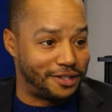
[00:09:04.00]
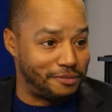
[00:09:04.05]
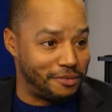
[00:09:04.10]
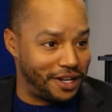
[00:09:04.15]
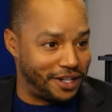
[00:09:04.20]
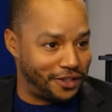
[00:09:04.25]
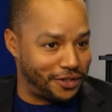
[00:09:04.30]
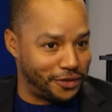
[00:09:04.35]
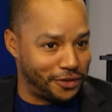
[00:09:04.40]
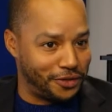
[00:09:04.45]

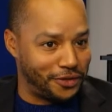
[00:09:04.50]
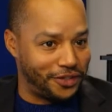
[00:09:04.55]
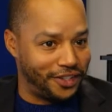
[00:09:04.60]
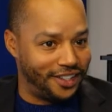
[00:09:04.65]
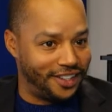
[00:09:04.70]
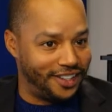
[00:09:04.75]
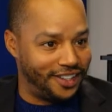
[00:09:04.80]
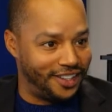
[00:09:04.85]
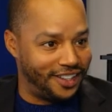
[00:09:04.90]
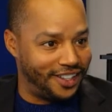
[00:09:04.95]
my
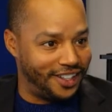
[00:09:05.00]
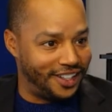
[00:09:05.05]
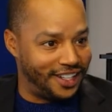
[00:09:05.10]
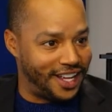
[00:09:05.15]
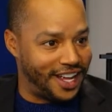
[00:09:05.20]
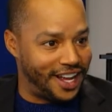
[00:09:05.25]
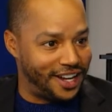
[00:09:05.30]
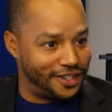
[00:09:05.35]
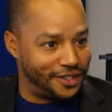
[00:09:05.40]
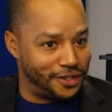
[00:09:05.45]
children a
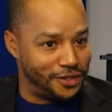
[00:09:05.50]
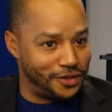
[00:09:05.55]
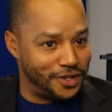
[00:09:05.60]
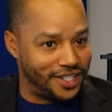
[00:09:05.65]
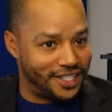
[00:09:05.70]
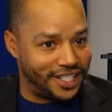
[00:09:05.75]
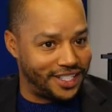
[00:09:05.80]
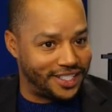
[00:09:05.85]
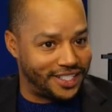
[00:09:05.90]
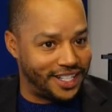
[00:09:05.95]
lot. Do
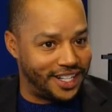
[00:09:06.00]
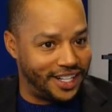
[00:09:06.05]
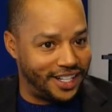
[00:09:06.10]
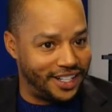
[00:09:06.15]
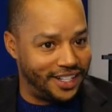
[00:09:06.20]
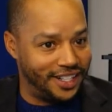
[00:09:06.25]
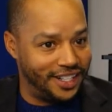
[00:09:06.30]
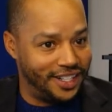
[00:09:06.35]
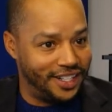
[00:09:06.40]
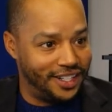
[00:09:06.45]
as I
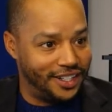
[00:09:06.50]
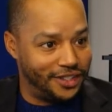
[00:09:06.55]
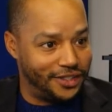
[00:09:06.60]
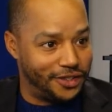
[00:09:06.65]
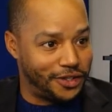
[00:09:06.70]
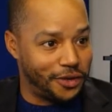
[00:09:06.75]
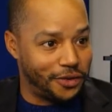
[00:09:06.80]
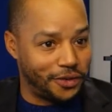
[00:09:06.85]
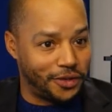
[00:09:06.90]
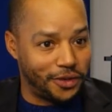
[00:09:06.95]
say,
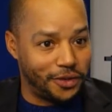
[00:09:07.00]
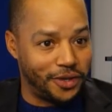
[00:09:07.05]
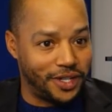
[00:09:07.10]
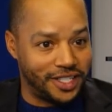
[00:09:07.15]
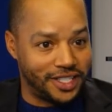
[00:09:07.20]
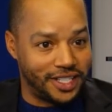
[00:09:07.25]
don't do as